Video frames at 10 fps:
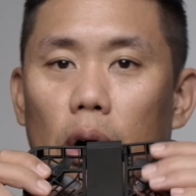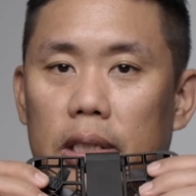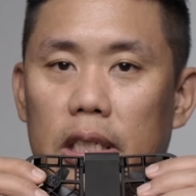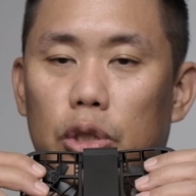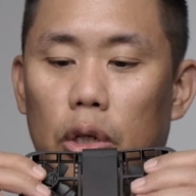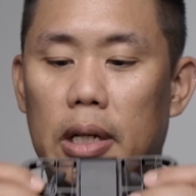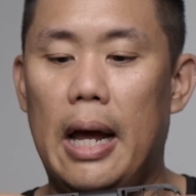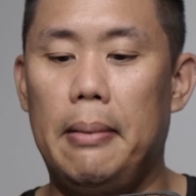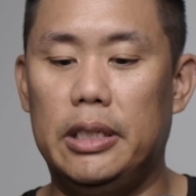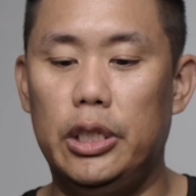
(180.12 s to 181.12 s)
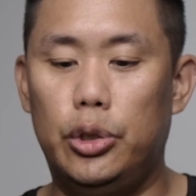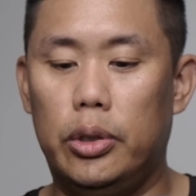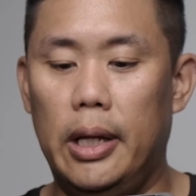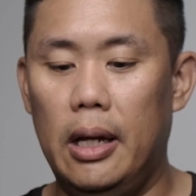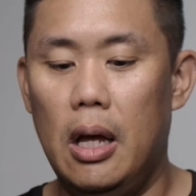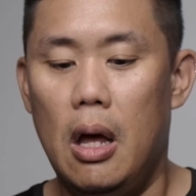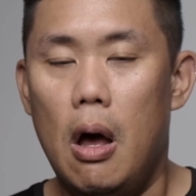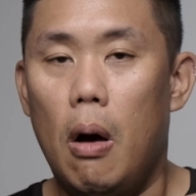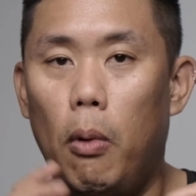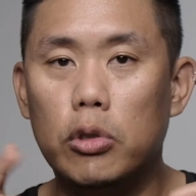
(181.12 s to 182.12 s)
on this drone, I am actually shooting
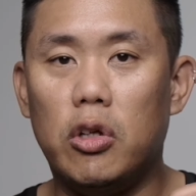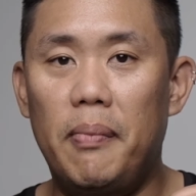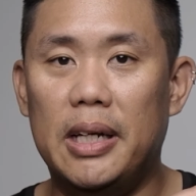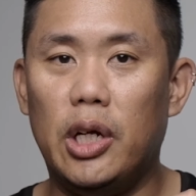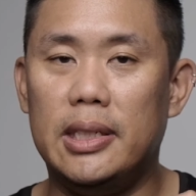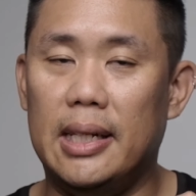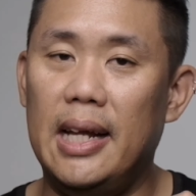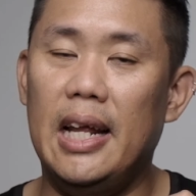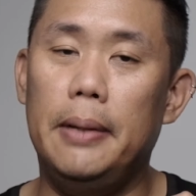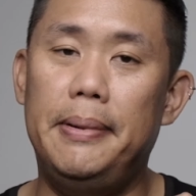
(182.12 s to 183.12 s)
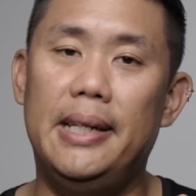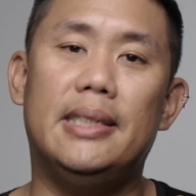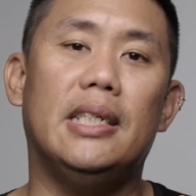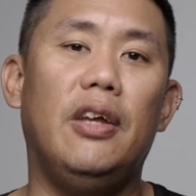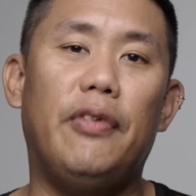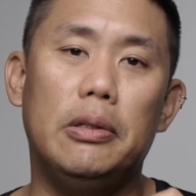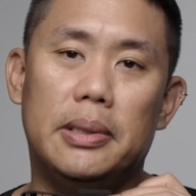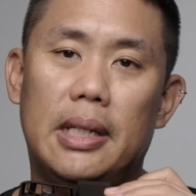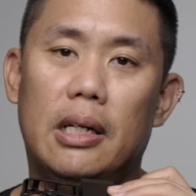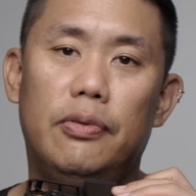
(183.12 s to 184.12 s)
most of my shots at 1080p 60 frames
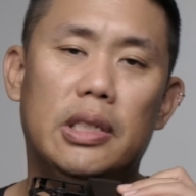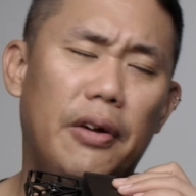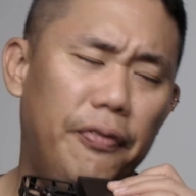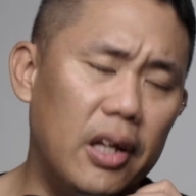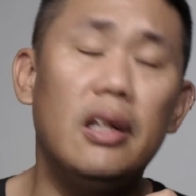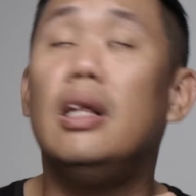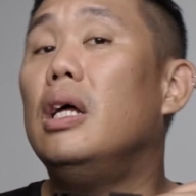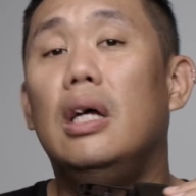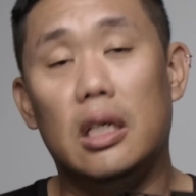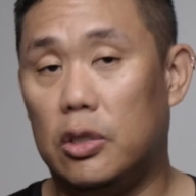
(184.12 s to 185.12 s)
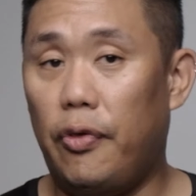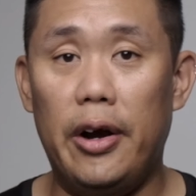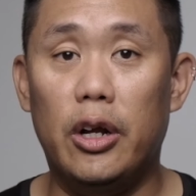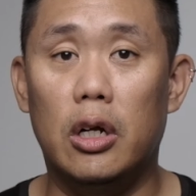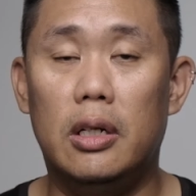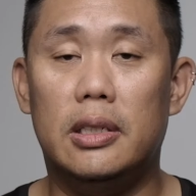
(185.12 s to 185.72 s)
per second, which I feel it's very good.